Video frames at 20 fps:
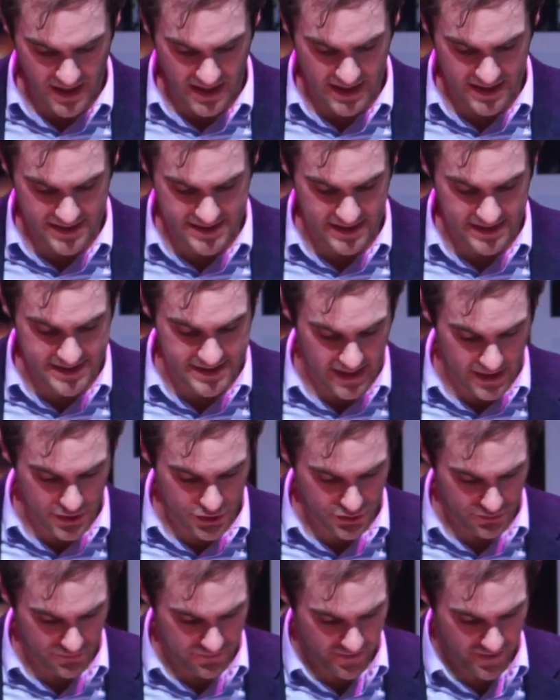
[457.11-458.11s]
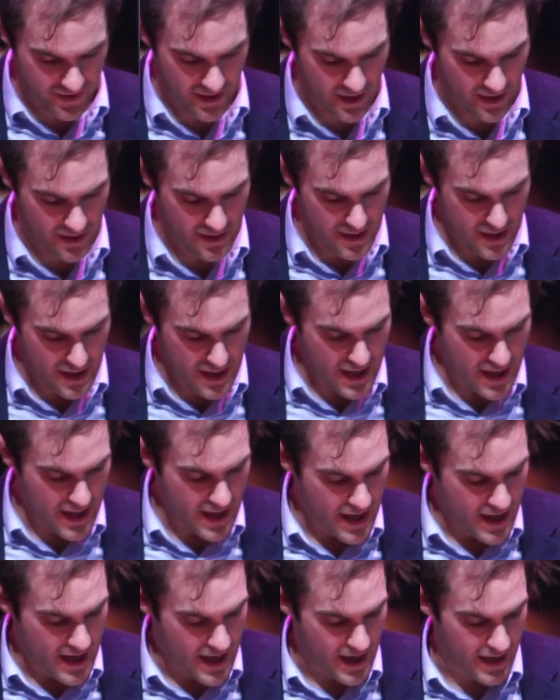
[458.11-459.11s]
It's essential for that.
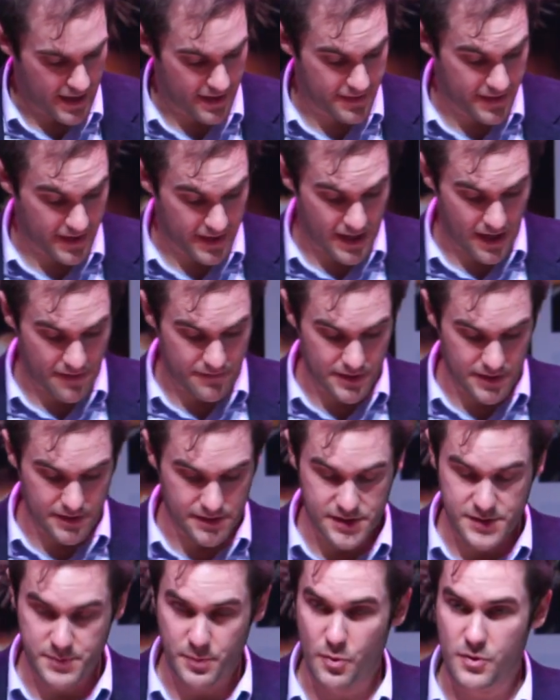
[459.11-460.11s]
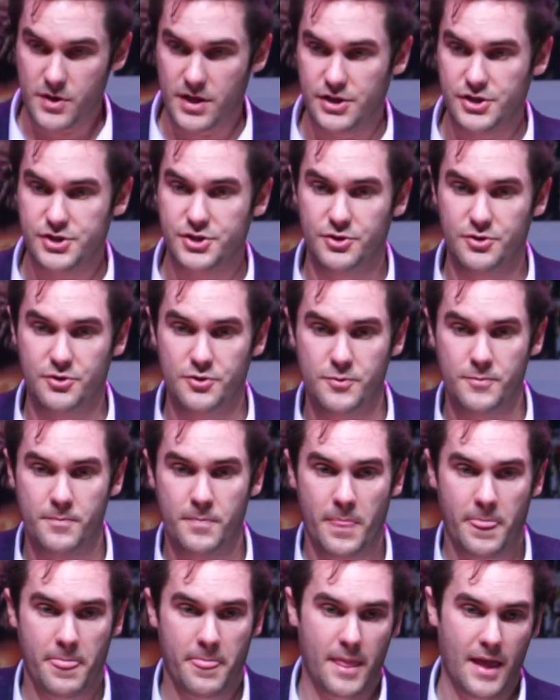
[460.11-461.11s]
And I think, having spoken to
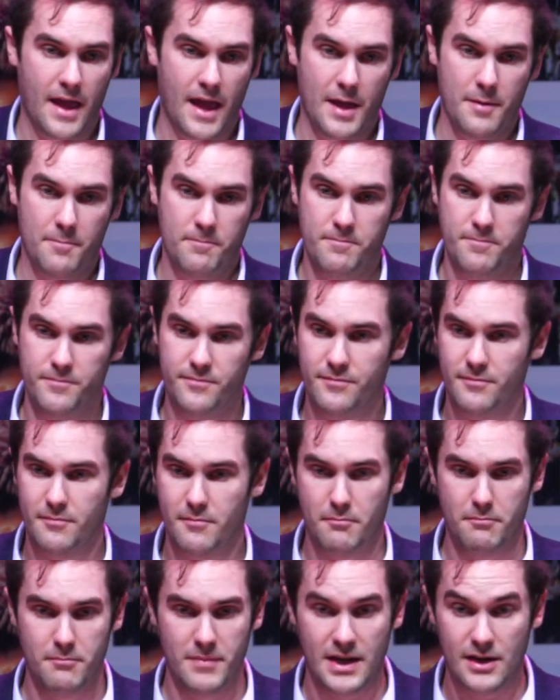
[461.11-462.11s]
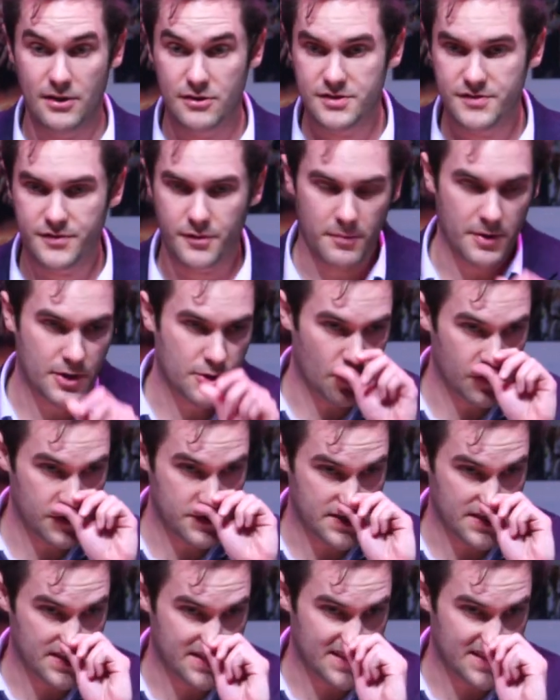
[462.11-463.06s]
mayors from across the